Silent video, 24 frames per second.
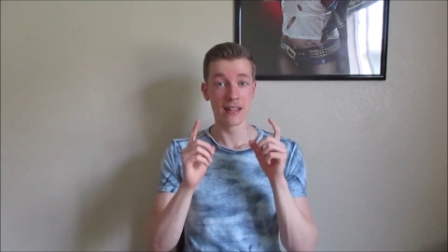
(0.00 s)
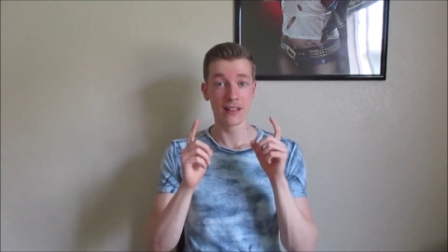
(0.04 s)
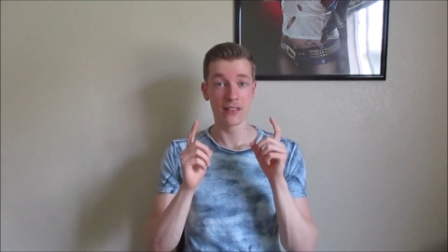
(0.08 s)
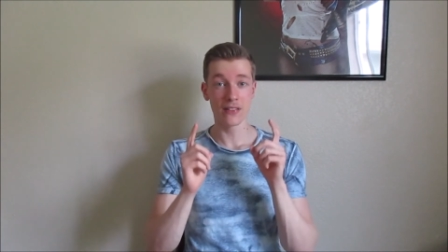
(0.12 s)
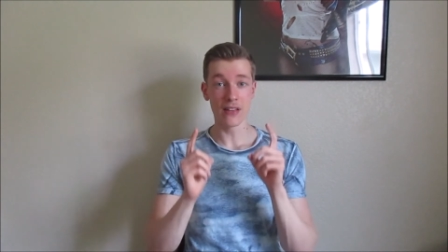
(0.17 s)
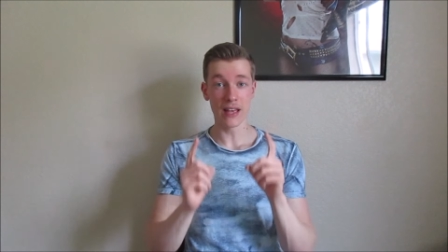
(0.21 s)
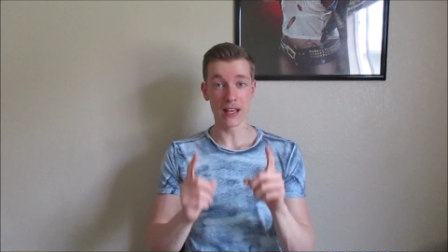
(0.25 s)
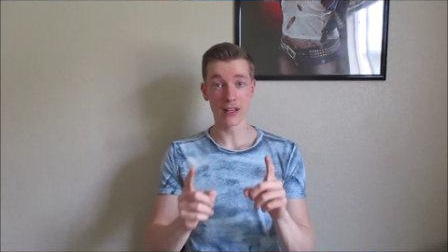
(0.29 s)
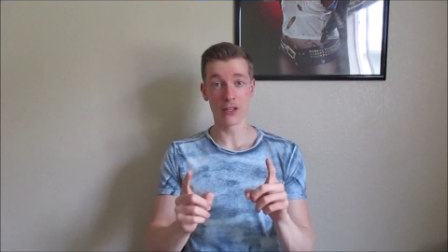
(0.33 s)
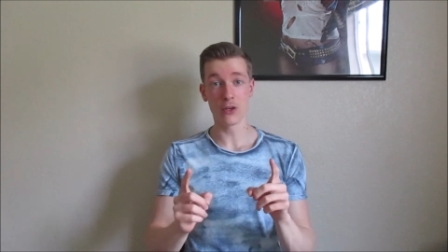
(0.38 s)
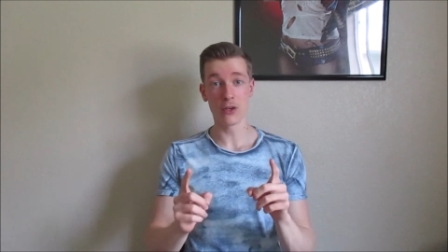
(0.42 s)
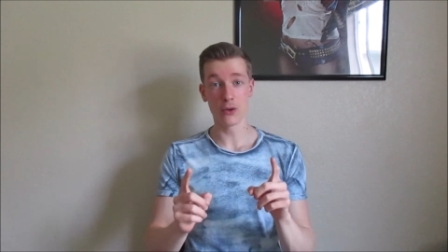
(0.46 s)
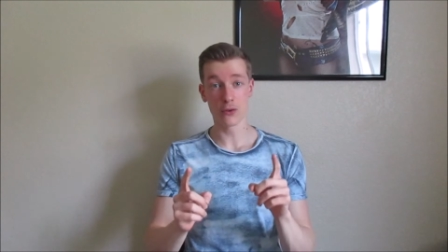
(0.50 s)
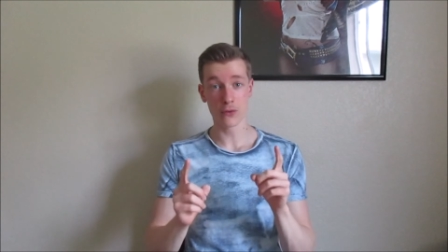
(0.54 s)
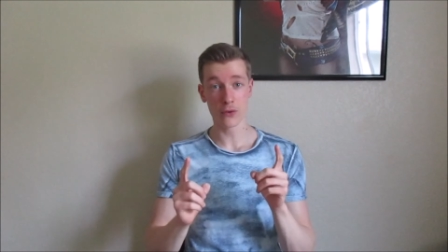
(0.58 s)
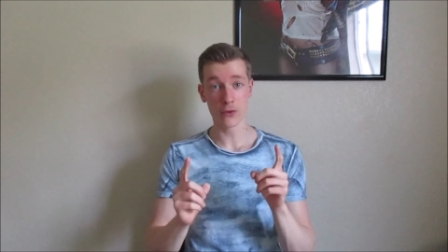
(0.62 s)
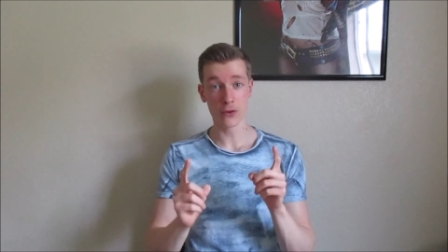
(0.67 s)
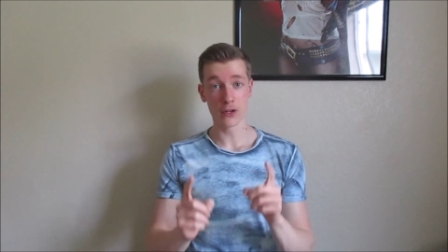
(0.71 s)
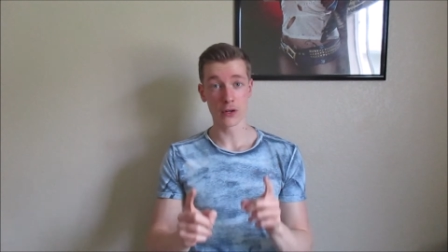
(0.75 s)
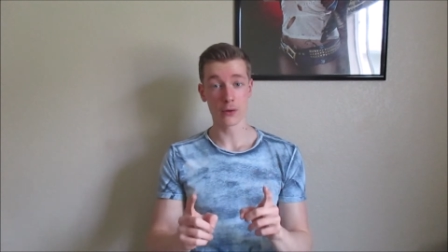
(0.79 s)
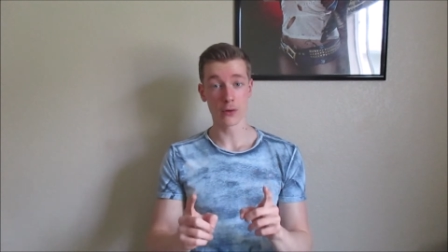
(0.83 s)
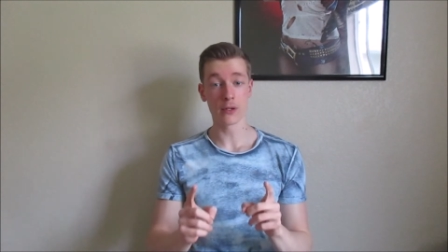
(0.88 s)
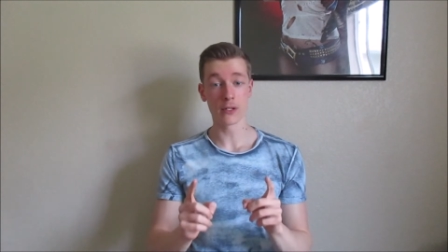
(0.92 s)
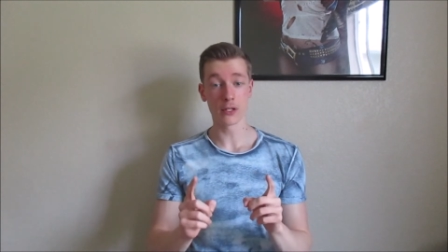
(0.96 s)
thank you for
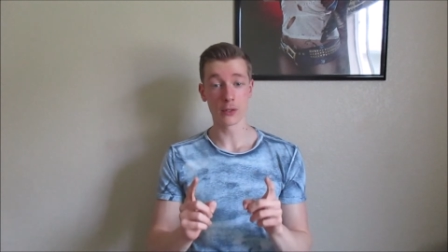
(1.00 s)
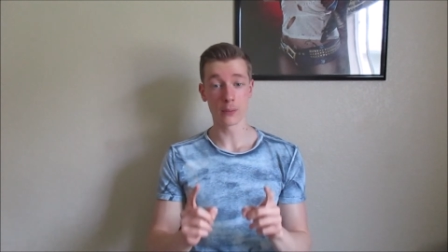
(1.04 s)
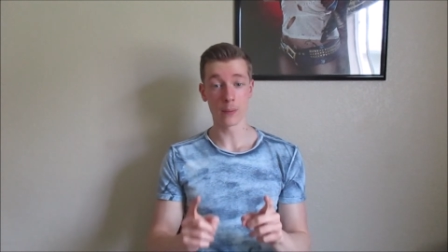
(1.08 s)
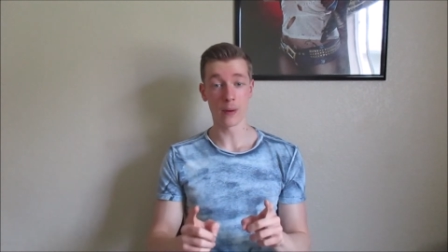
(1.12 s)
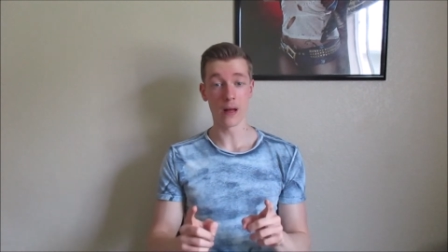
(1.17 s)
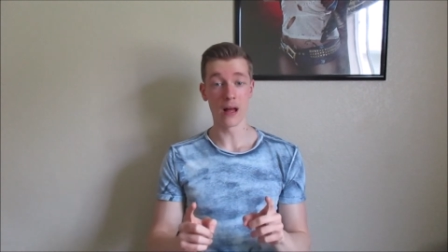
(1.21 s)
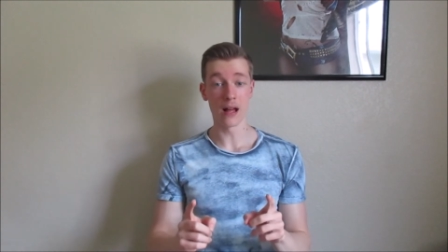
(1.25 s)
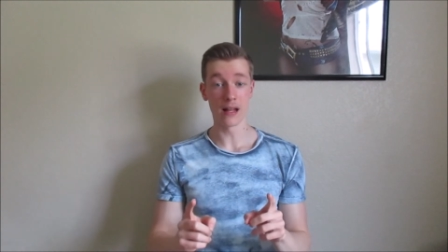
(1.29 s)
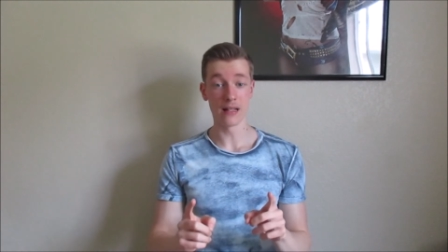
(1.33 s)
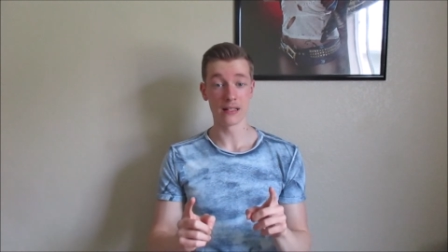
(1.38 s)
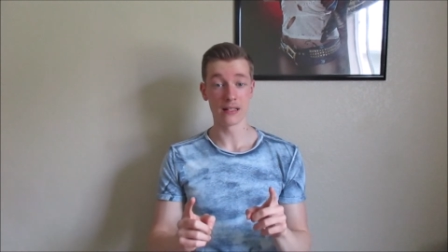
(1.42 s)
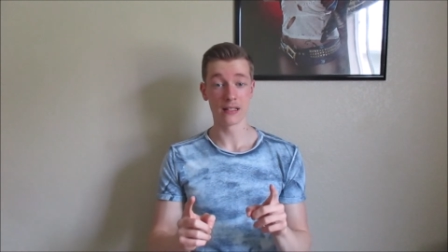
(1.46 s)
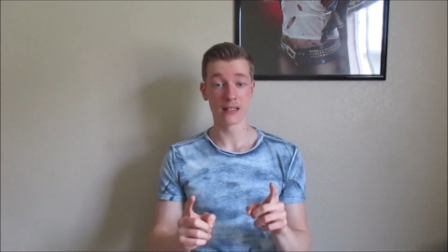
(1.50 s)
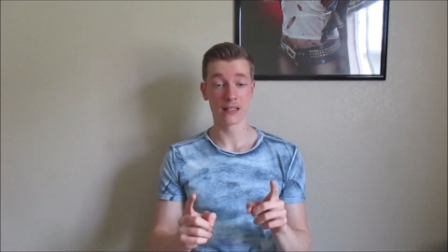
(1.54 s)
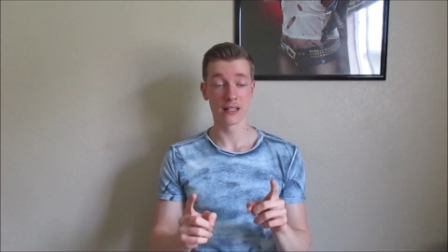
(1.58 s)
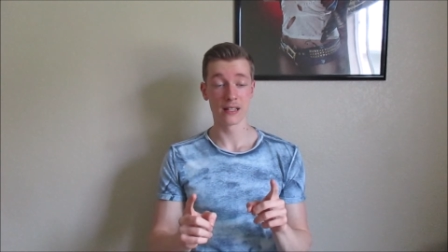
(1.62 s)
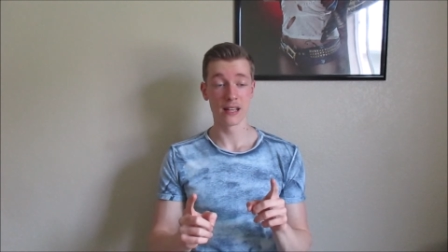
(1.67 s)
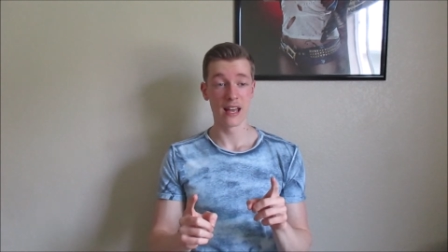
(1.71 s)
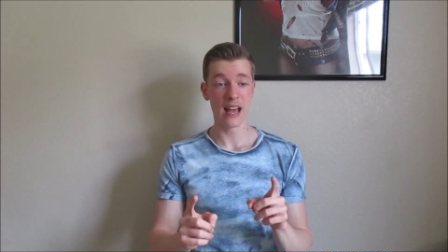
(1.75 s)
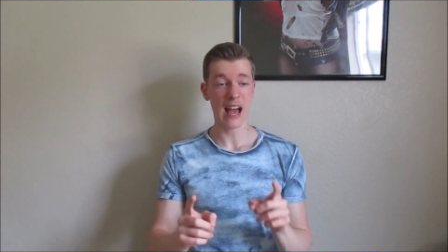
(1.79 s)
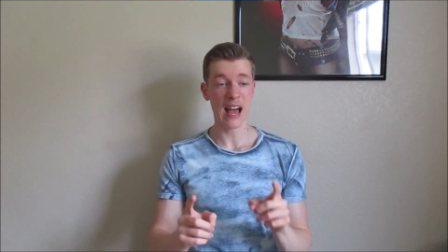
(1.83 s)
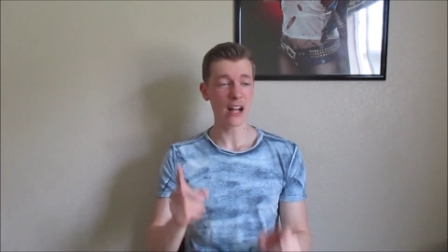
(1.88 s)
your response.